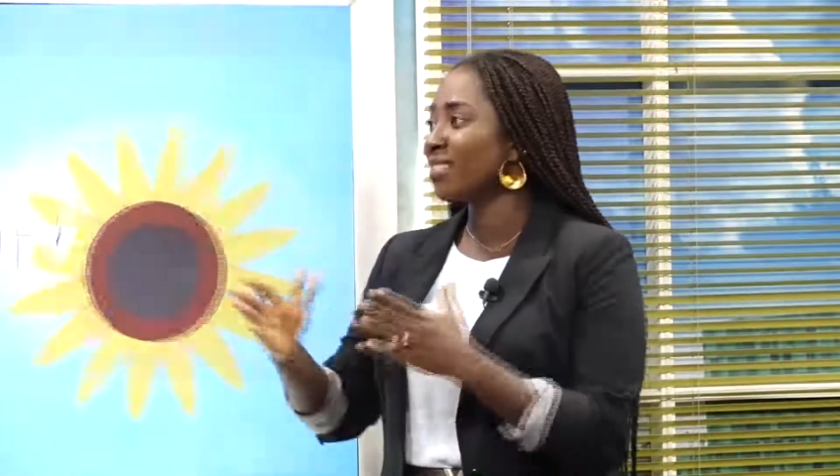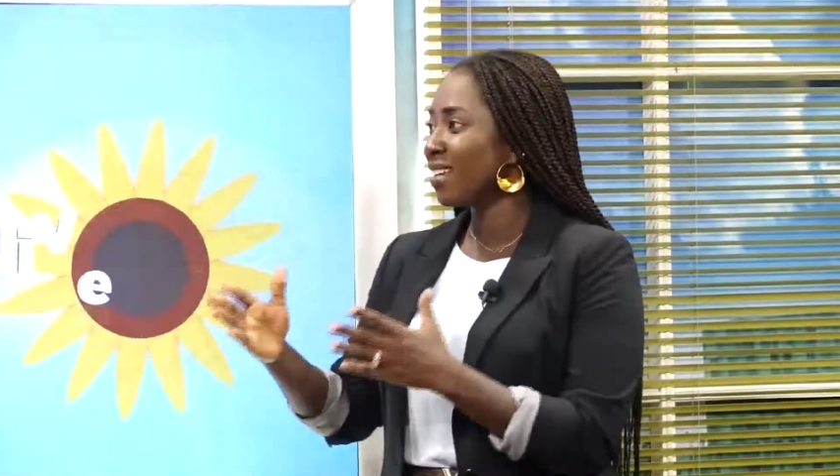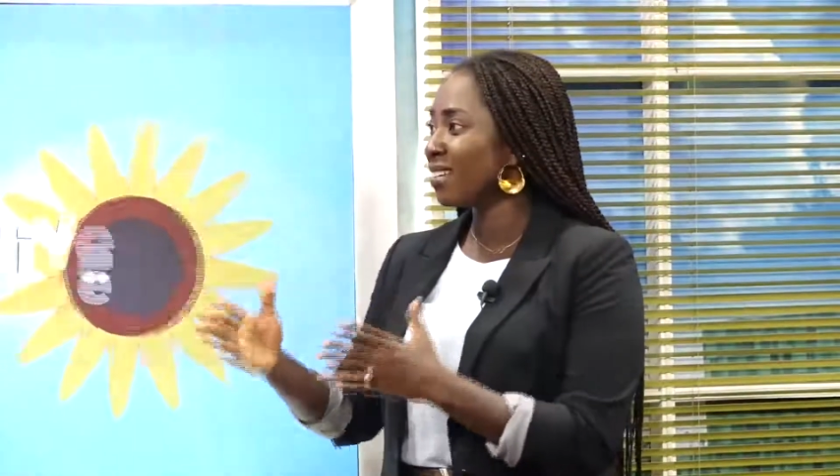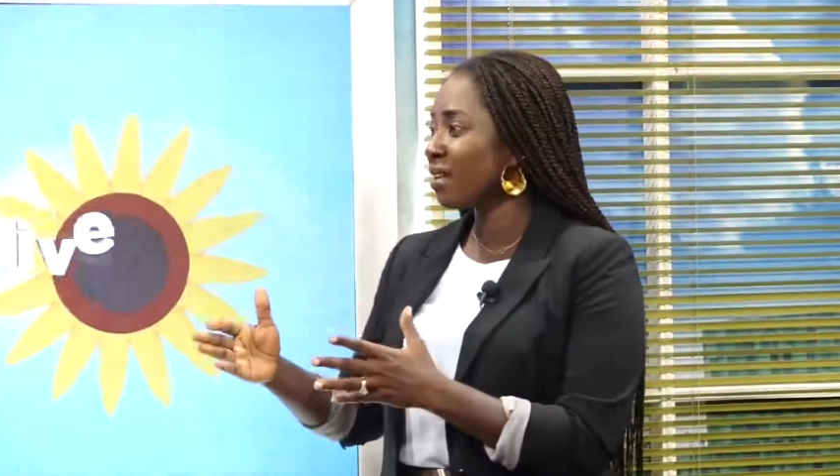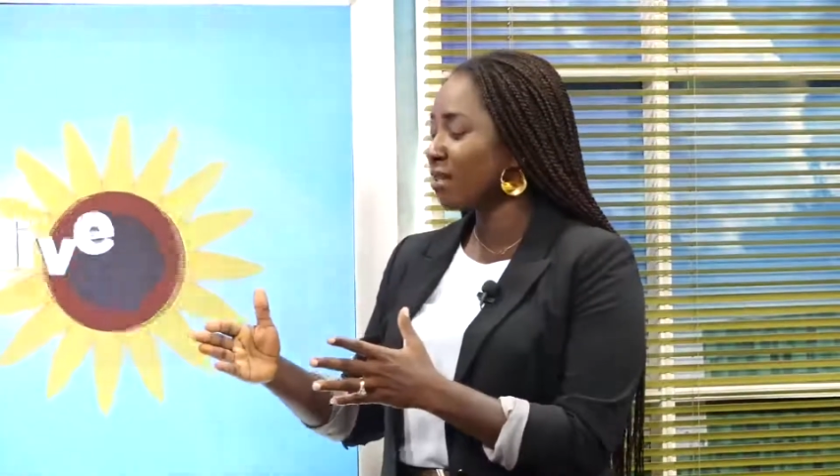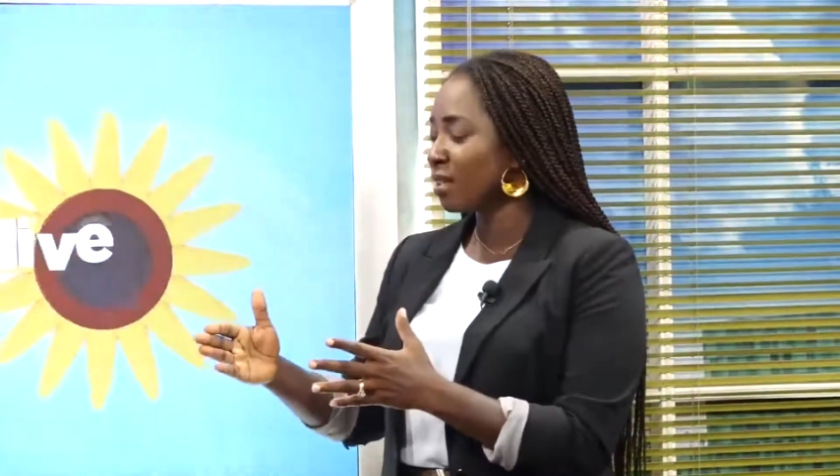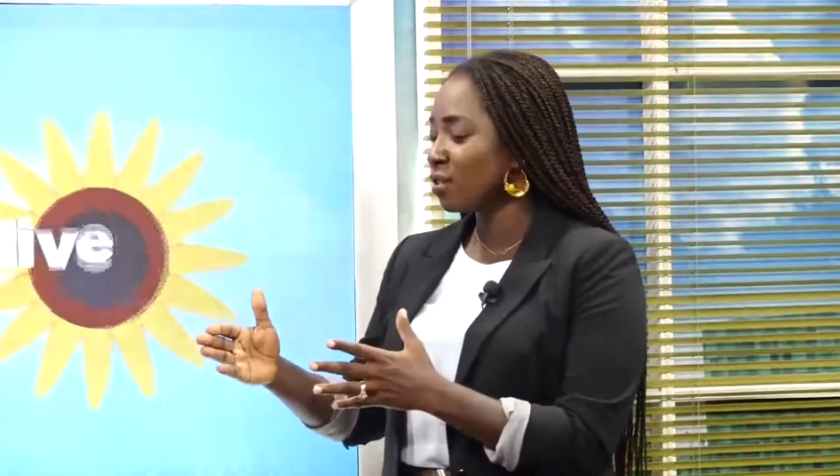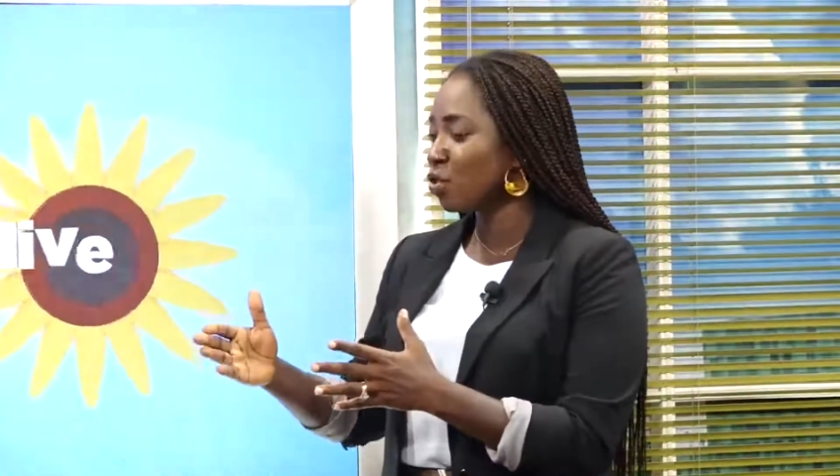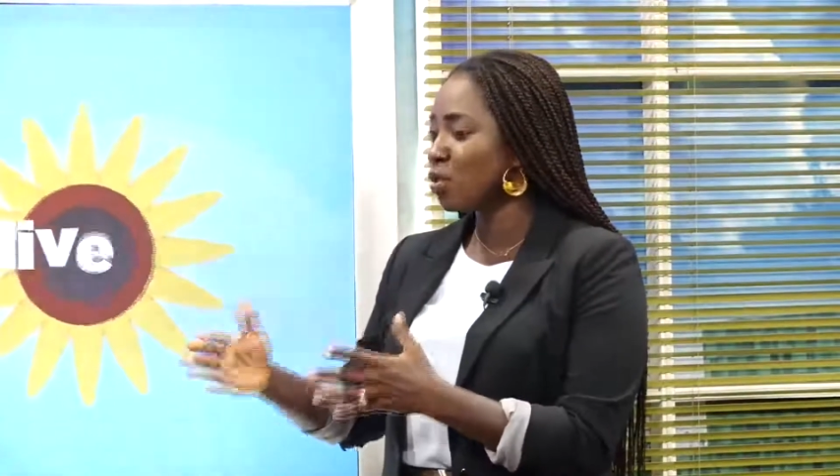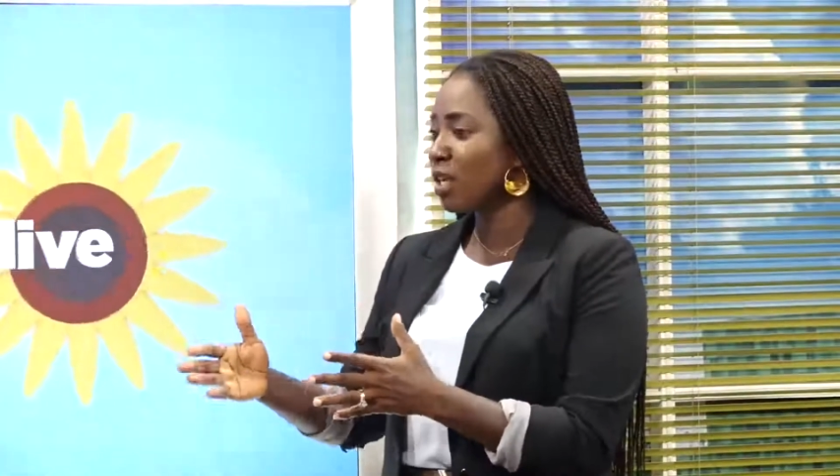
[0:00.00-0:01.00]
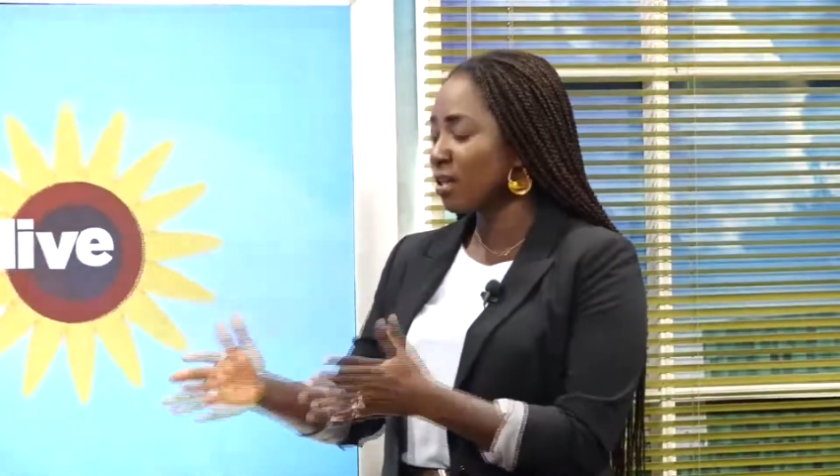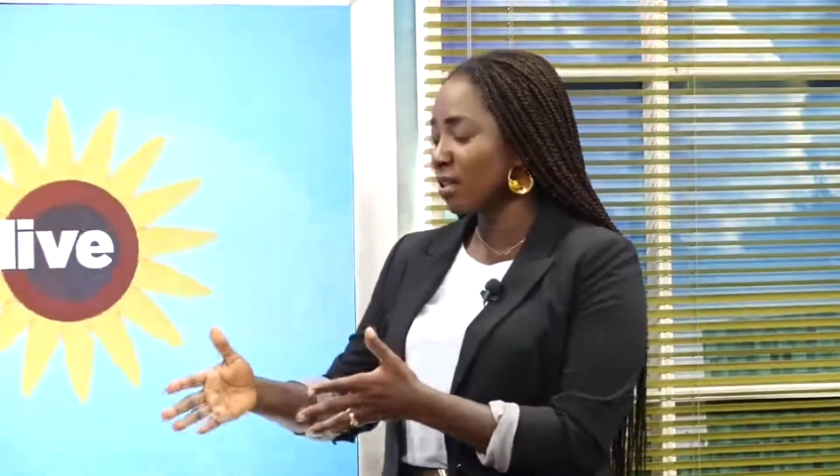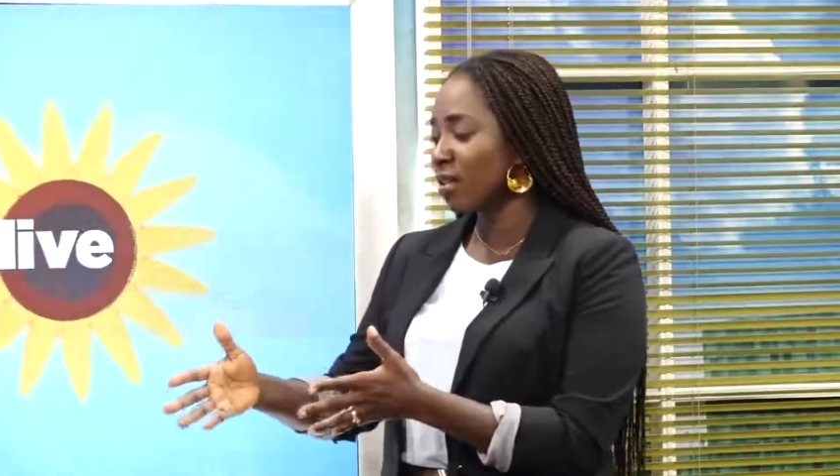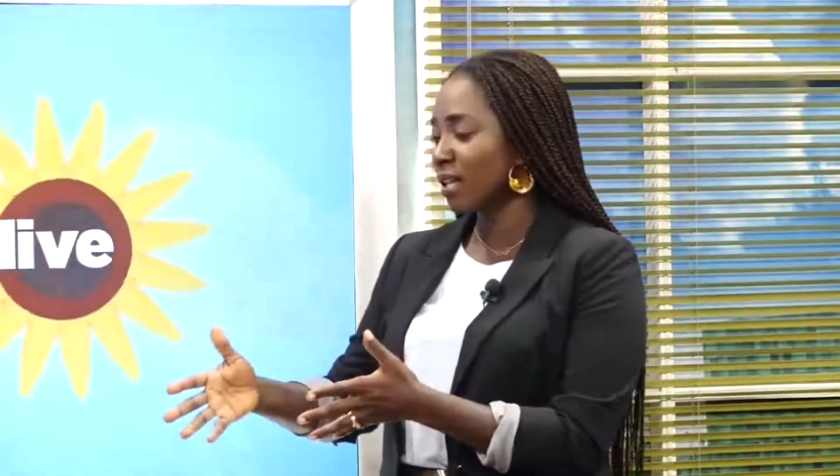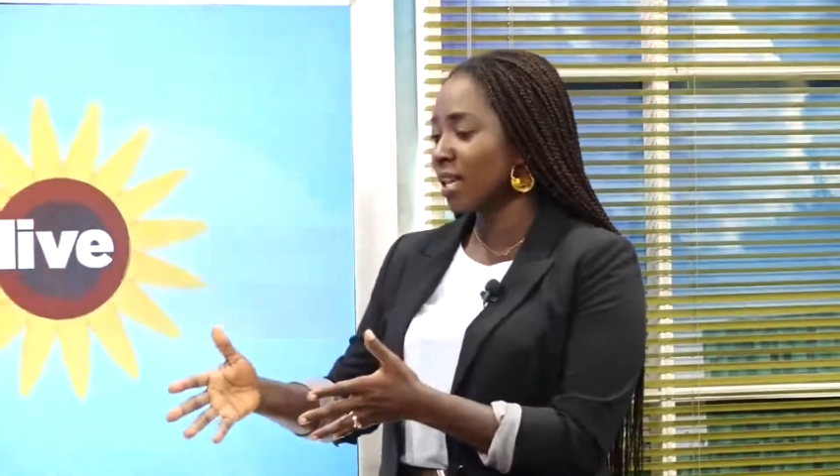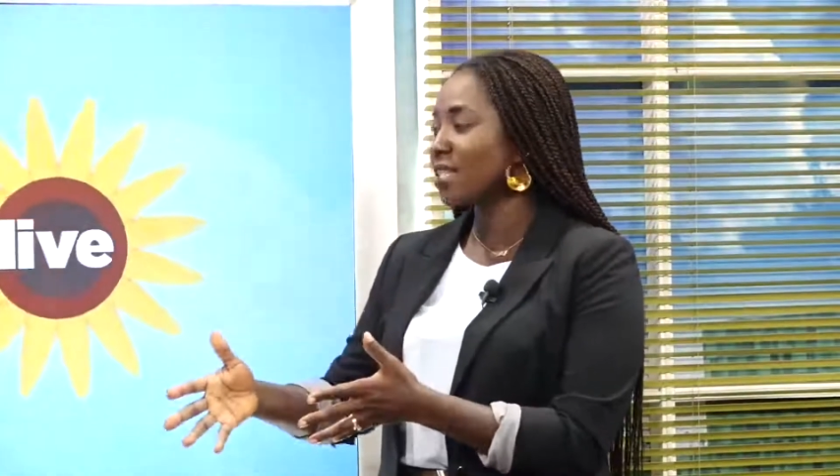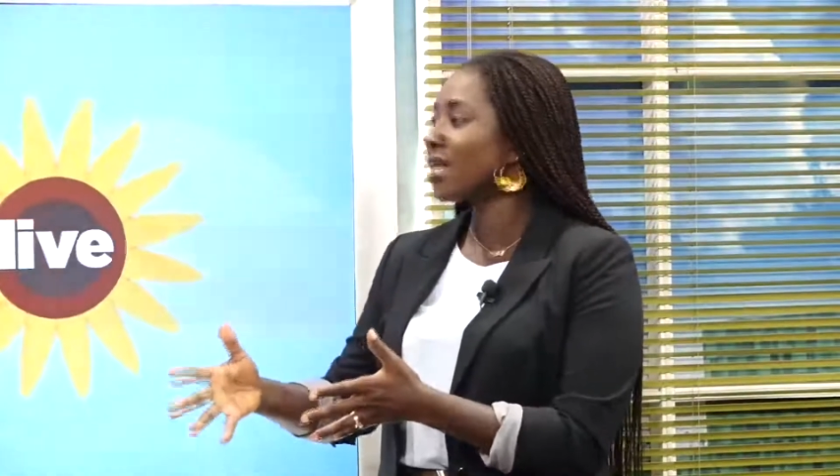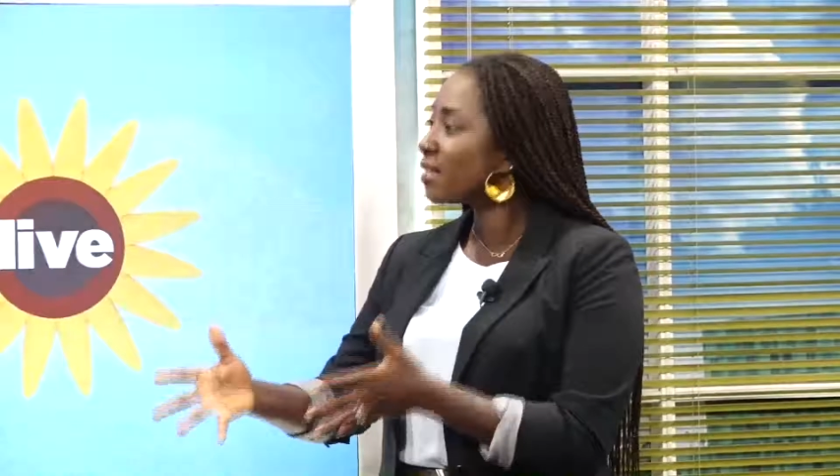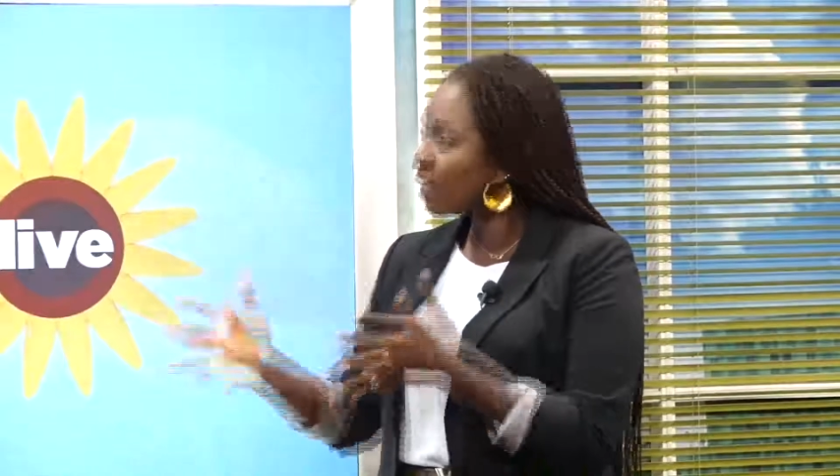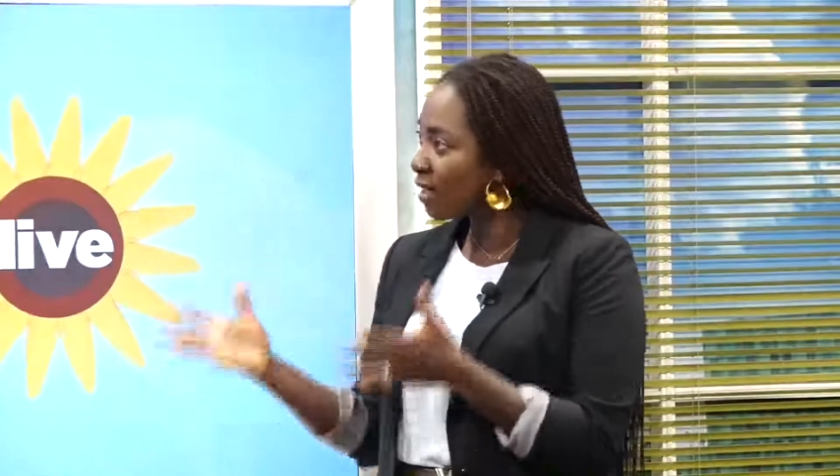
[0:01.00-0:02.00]
the kids
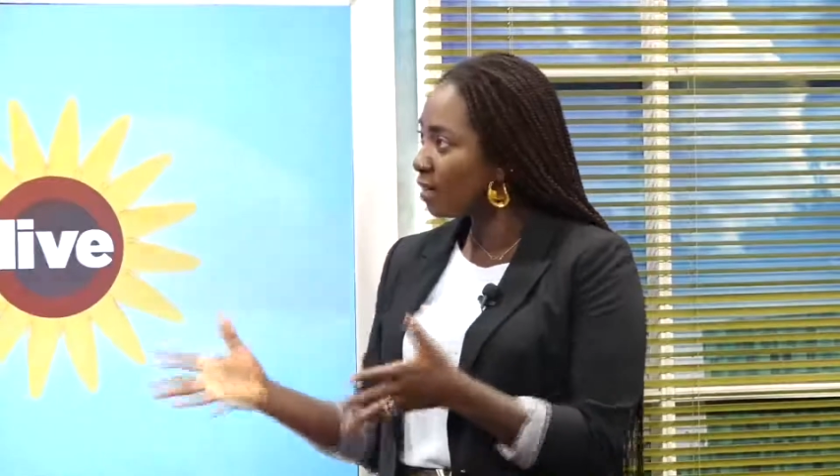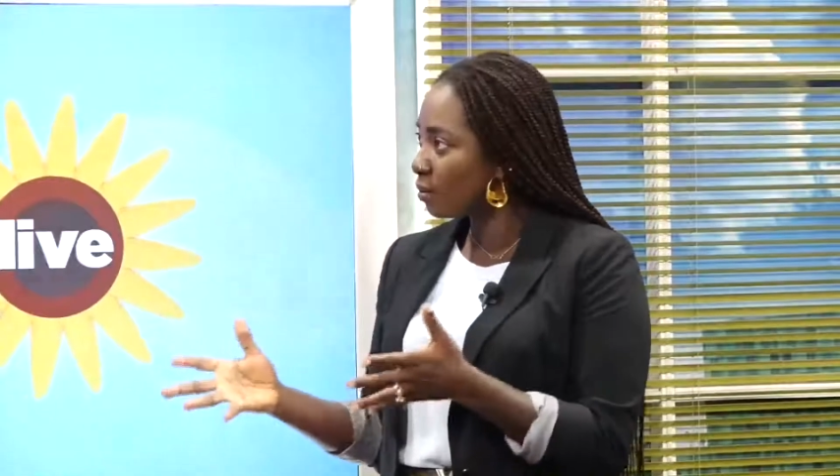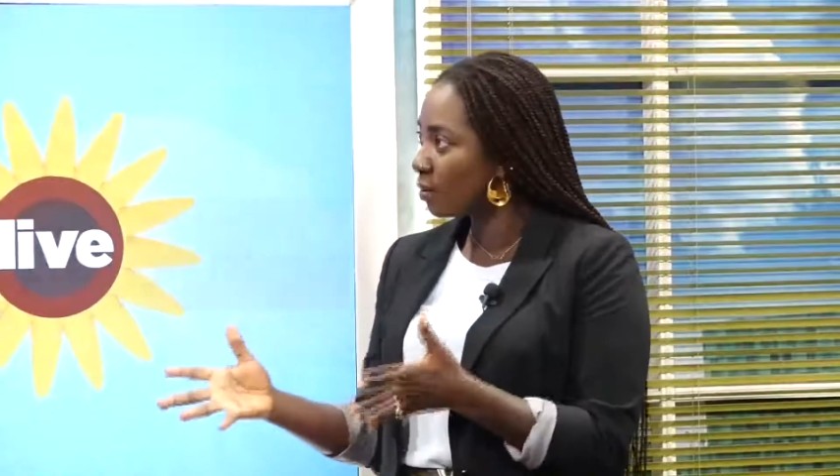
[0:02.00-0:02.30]
are taken